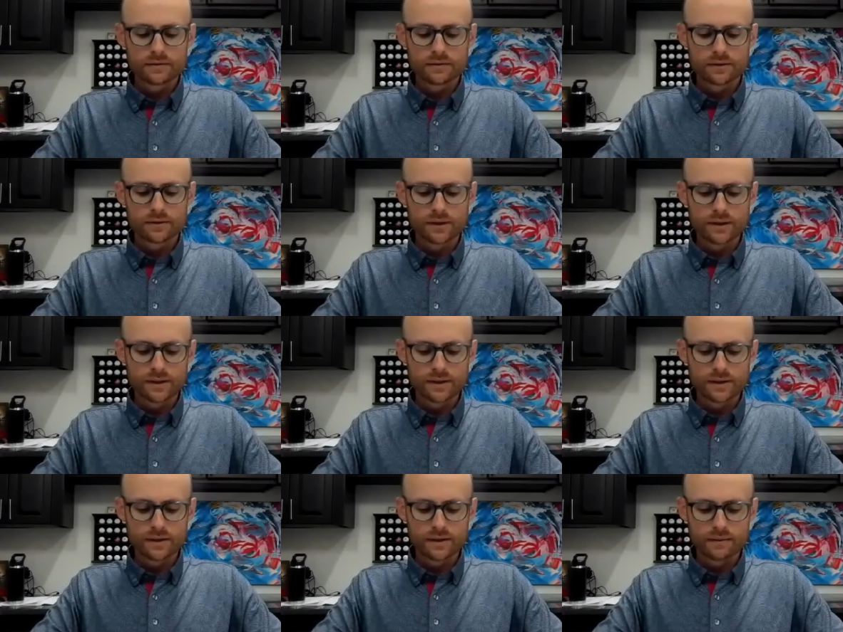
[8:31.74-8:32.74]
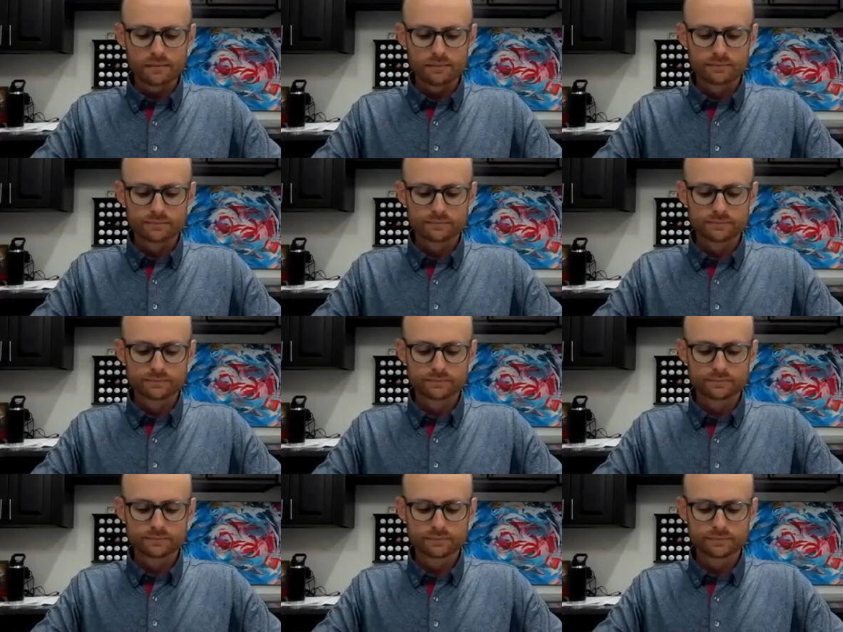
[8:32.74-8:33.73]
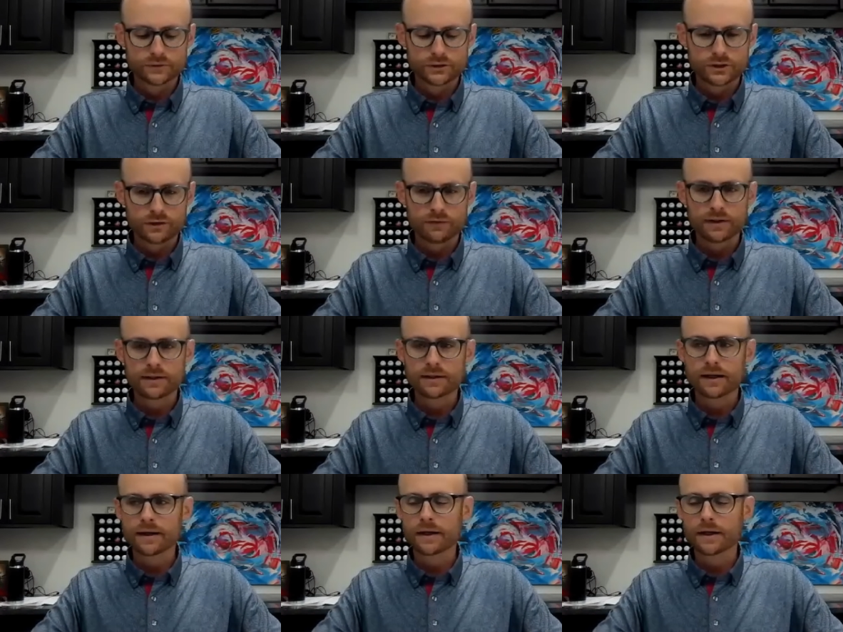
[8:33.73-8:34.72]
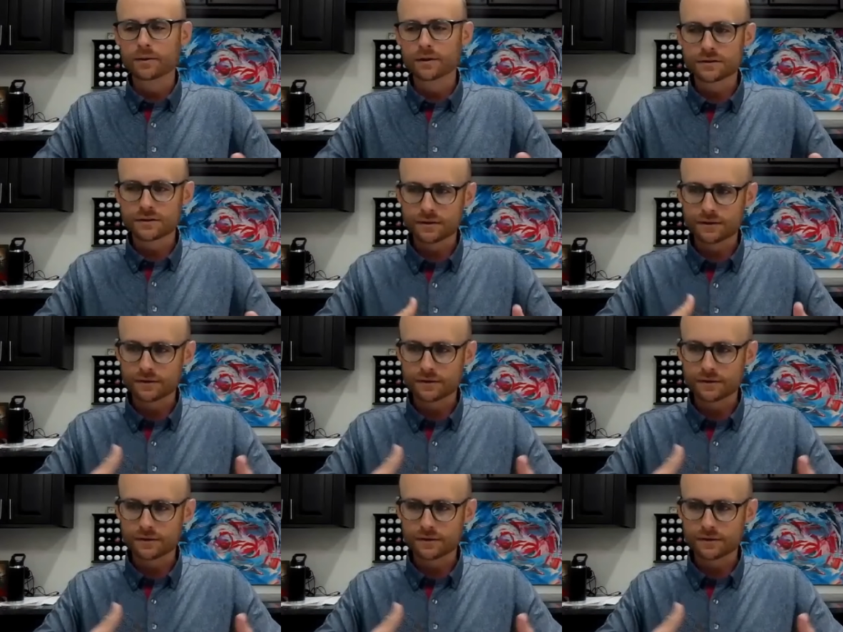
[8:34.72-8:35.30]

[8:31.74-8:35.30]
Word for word: are there any um, shifting dynamics